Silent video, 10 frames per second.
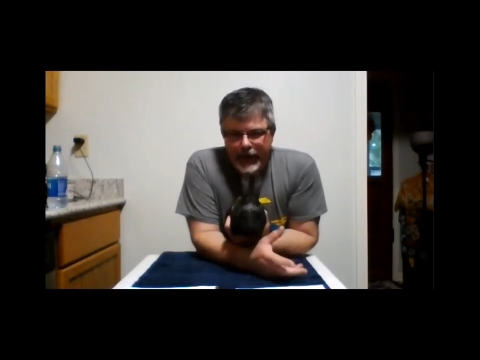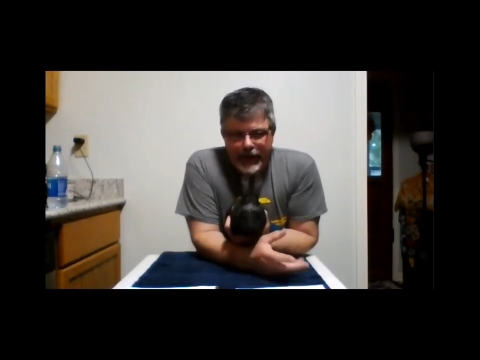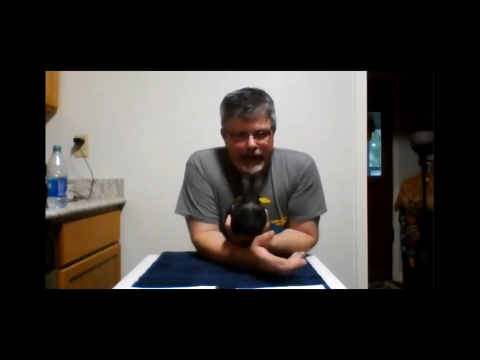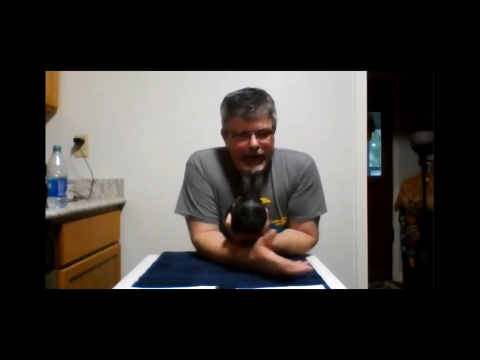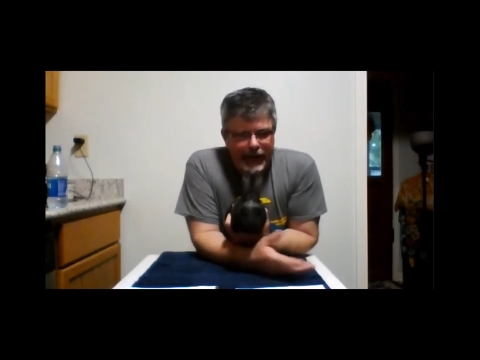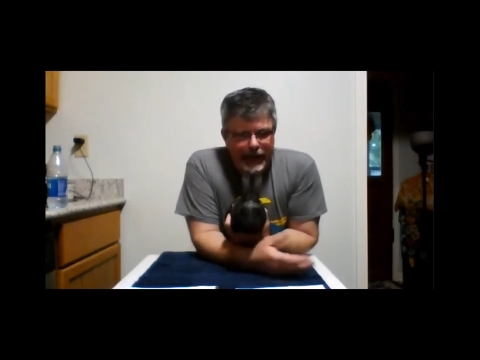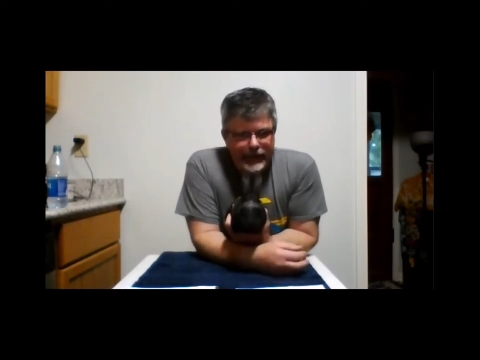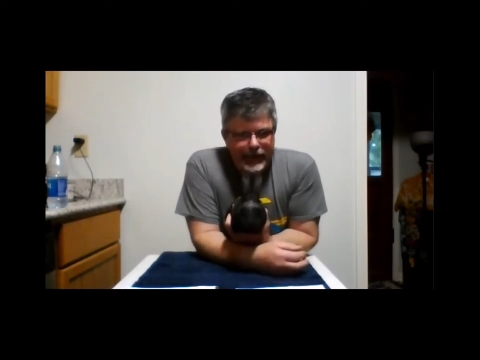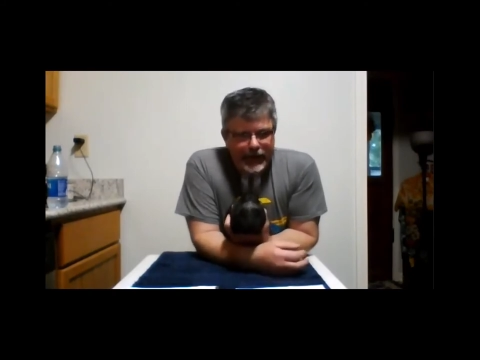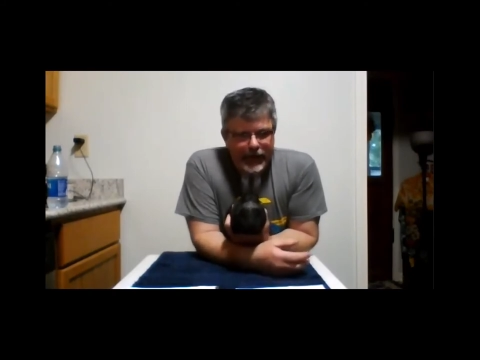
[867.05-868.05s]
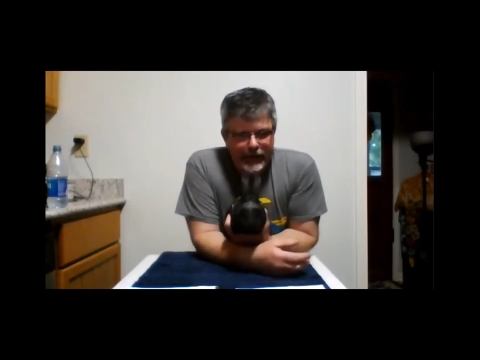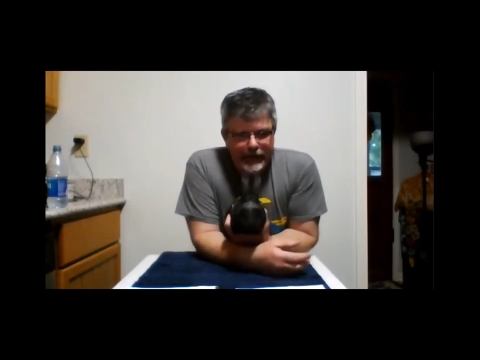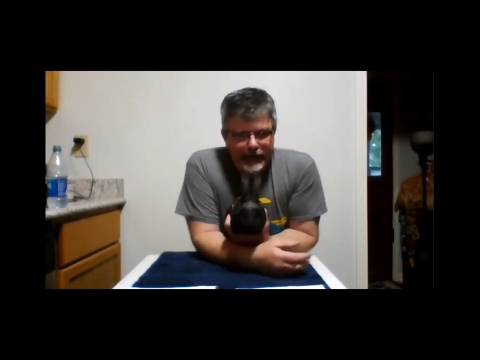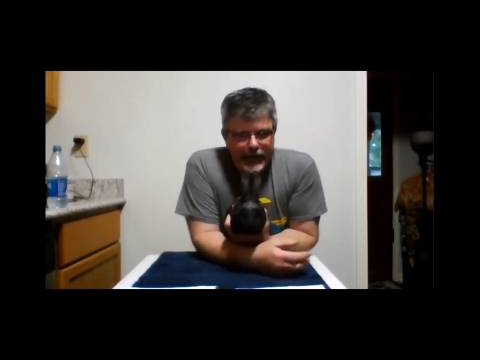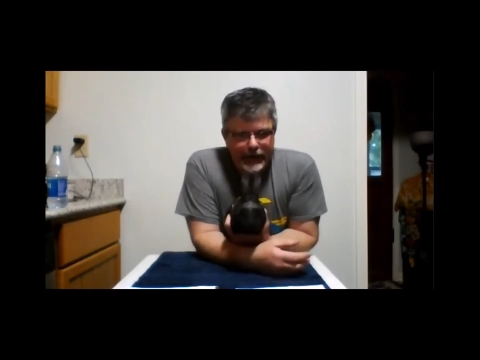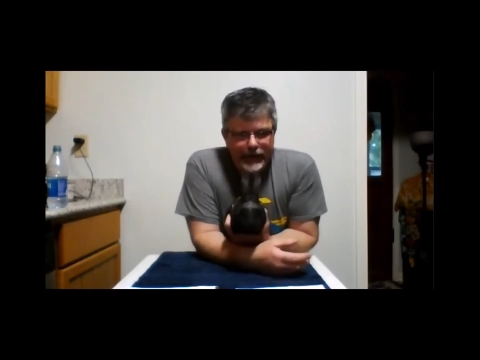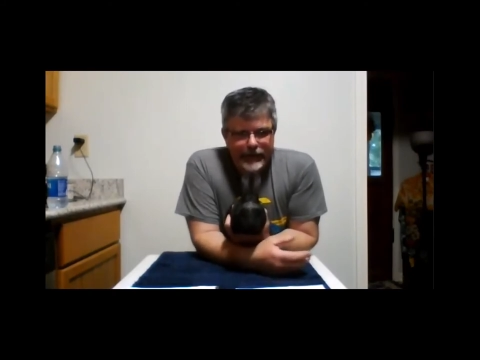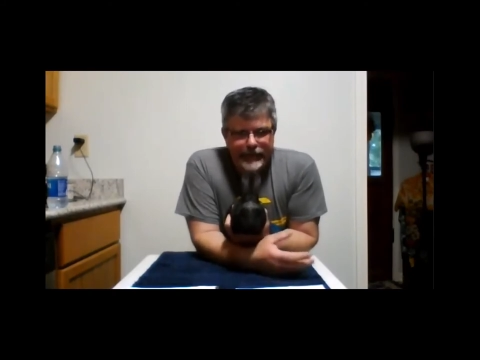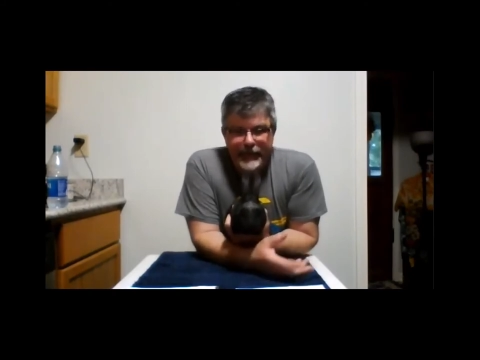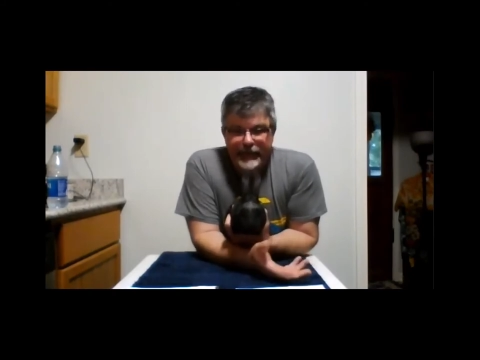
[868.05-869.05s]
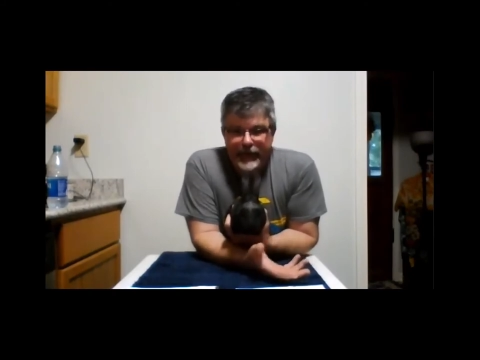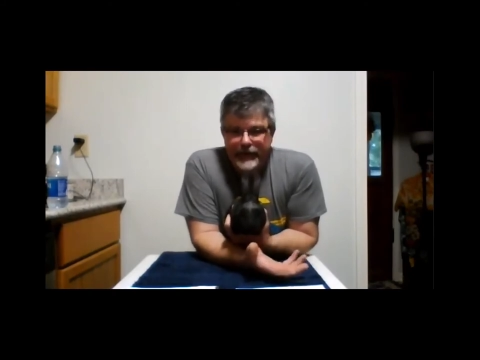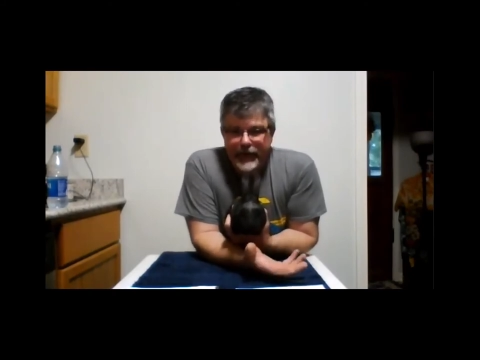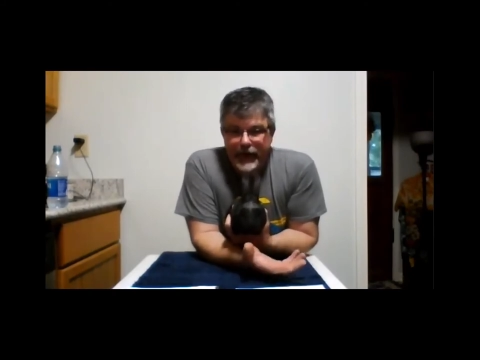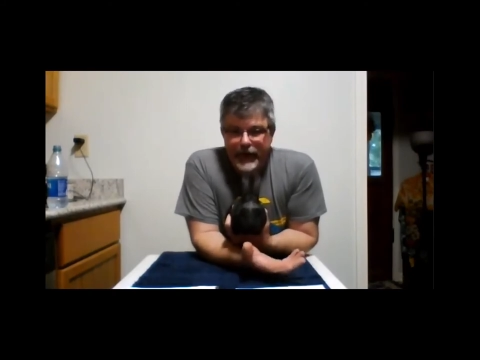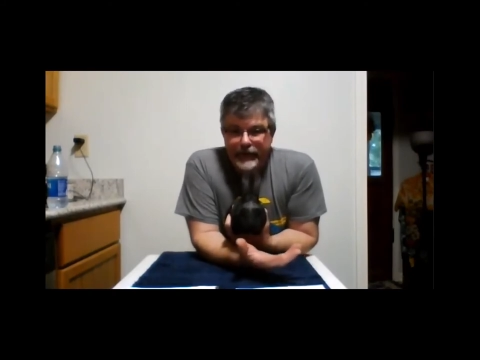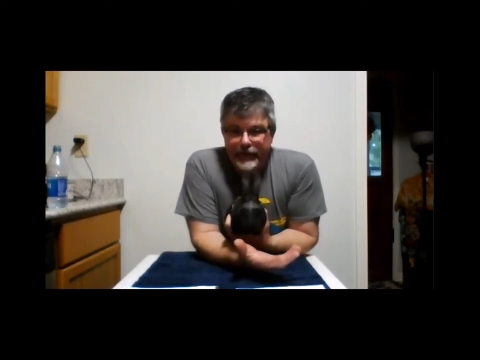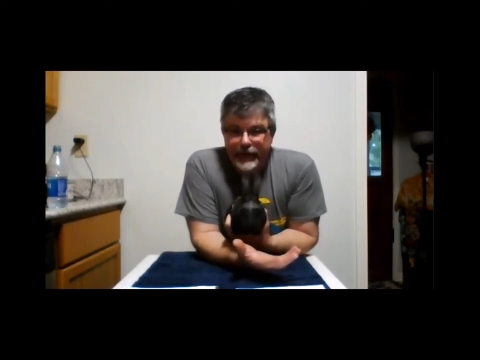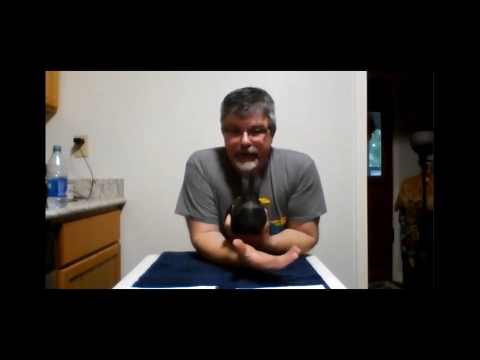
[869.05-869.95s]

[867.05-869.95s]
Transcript: And I, I try to carry that, you know, if I'm a type guy